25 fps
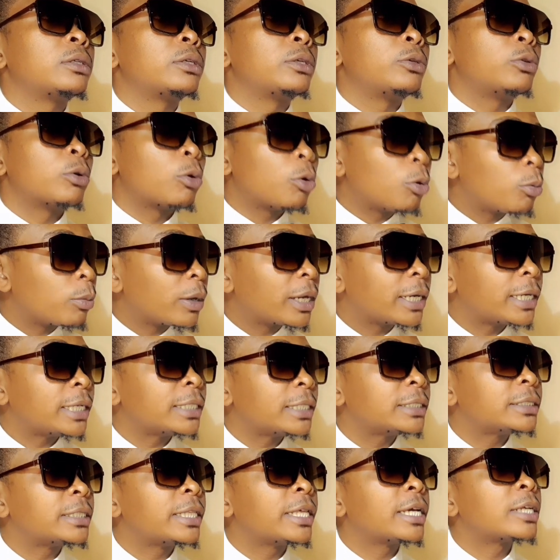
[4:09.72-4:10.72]
Your woman
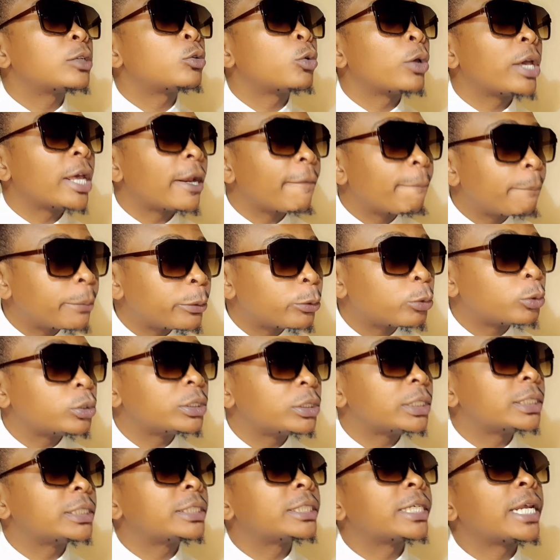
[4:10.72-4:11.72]
is there to help you.
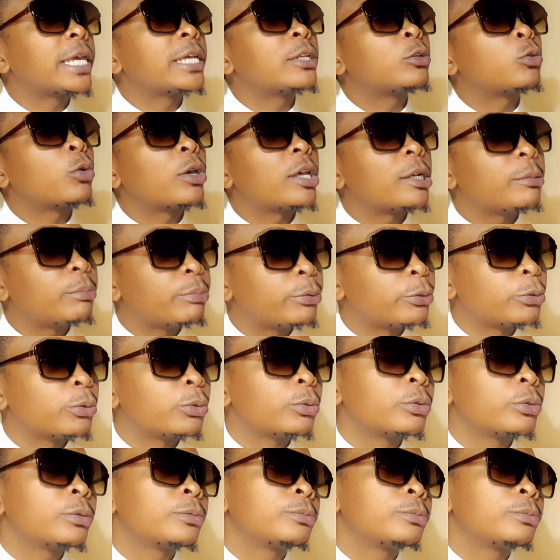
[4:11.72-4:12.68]
She's trying to help you.